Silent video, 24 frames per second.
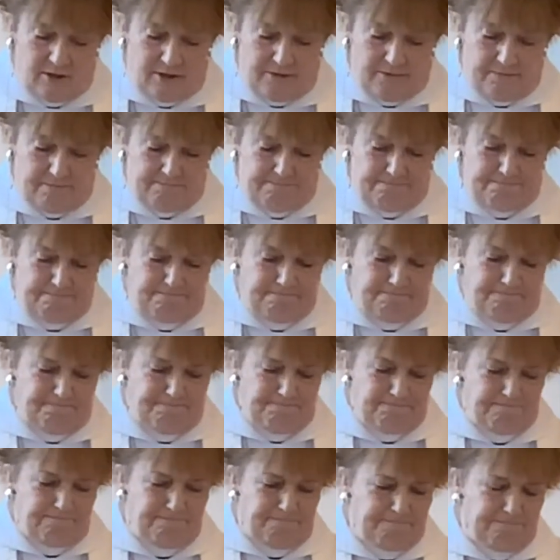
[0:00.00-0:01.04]

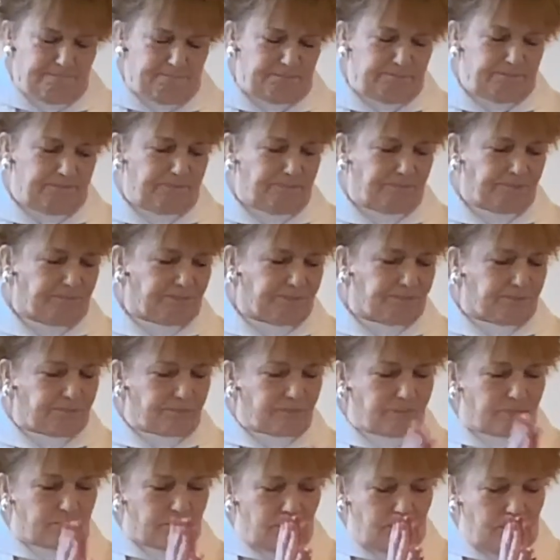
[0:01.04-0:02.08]

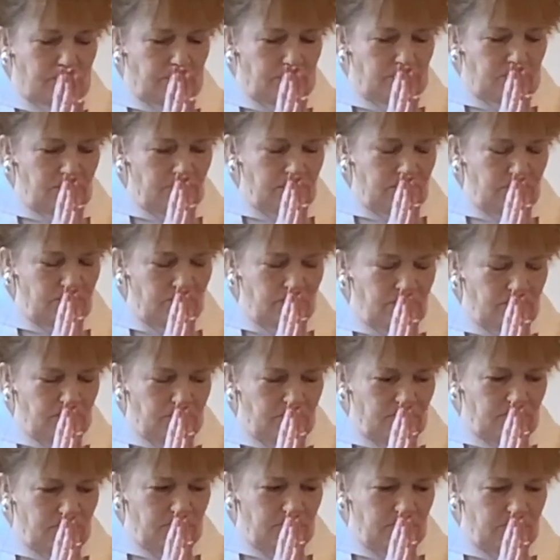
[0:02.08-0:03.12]

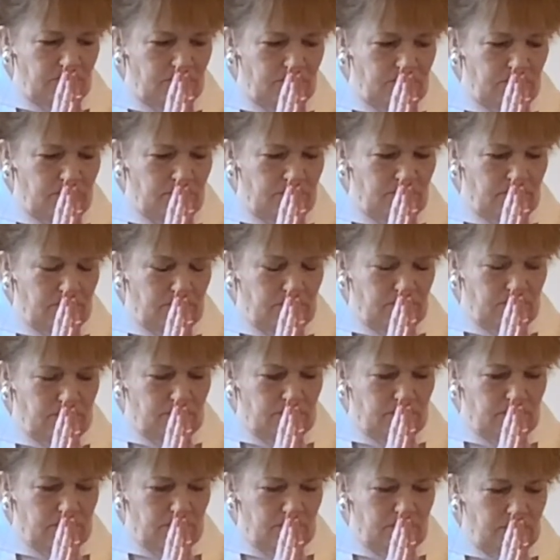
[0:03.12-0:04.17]

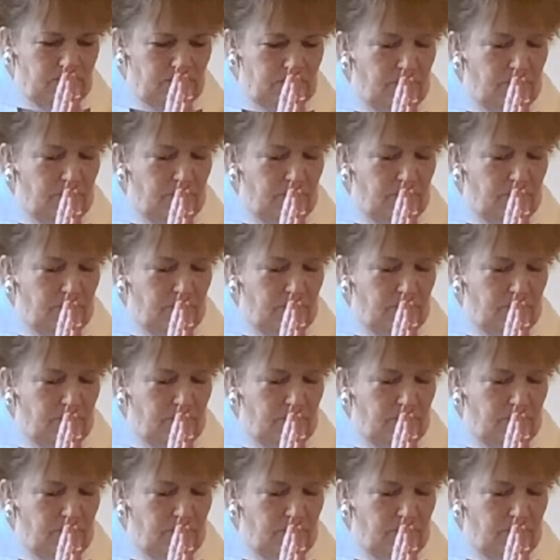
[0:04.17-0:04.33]
(no one is talking)